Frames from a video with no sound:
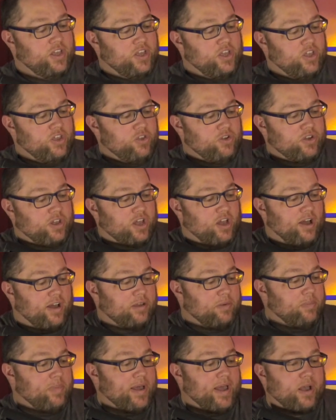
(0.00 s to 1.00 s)
You could cock
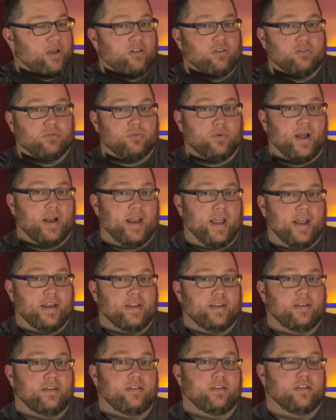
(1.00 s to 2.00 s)
it back
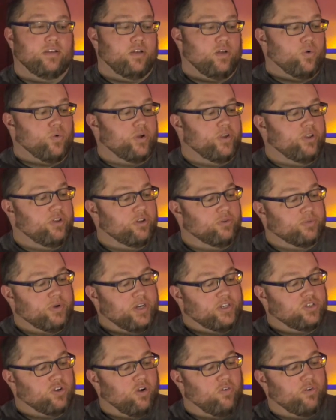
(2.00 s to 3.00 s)
right-handed, or you could
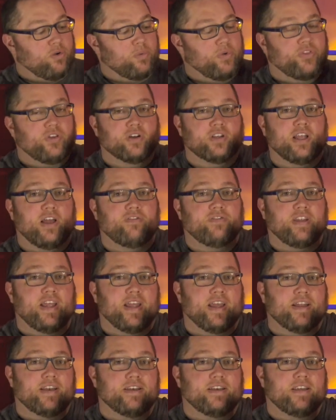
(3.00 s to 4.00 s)
reach over with your left
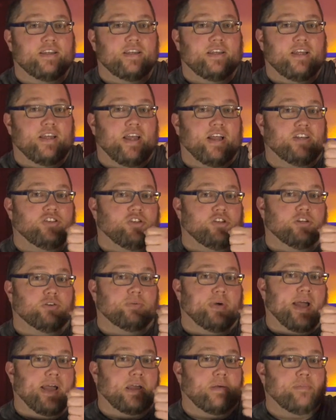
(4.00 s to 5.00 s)
hand and you could
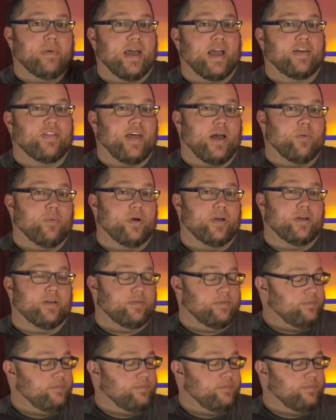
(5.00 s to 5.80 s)
rack it back that way.